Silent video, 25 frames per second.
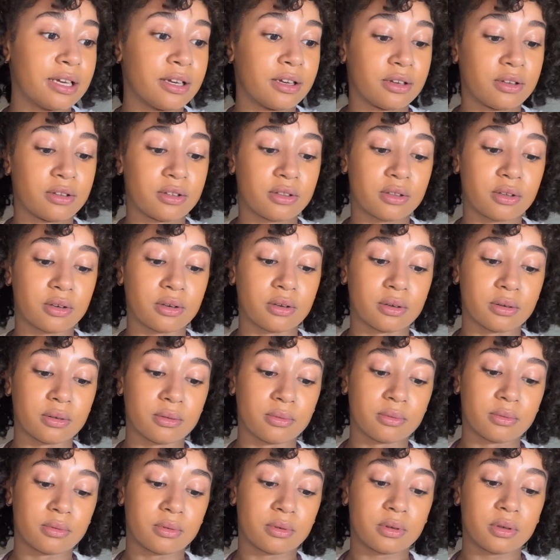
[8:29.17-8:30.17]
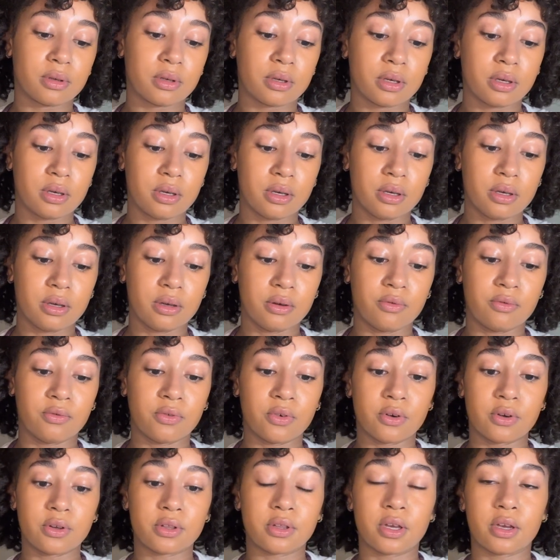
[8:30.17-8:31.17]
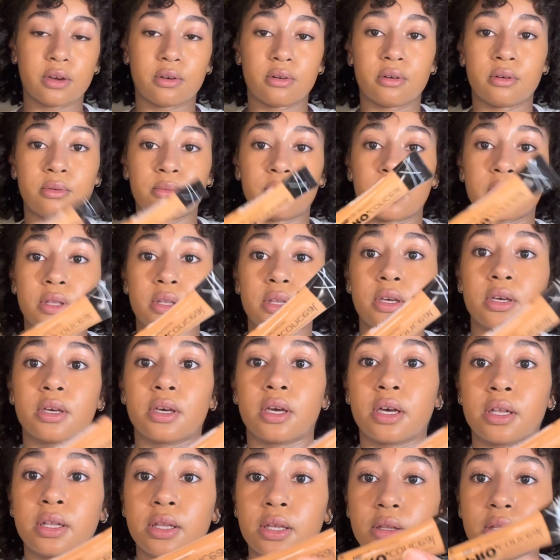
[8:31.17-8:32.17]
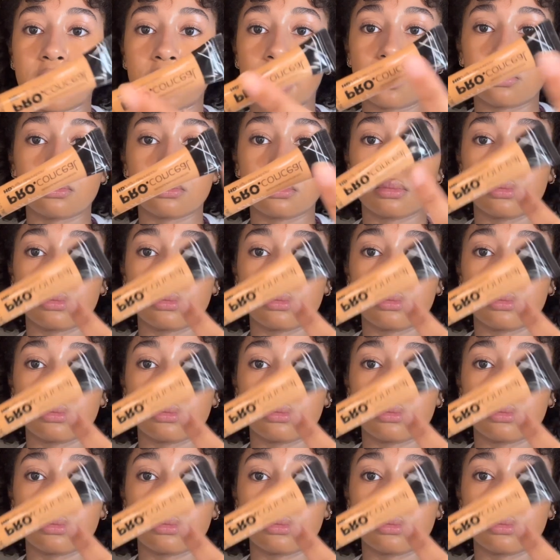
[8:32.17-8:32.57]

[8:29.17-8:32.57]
So first I go in with the LA, like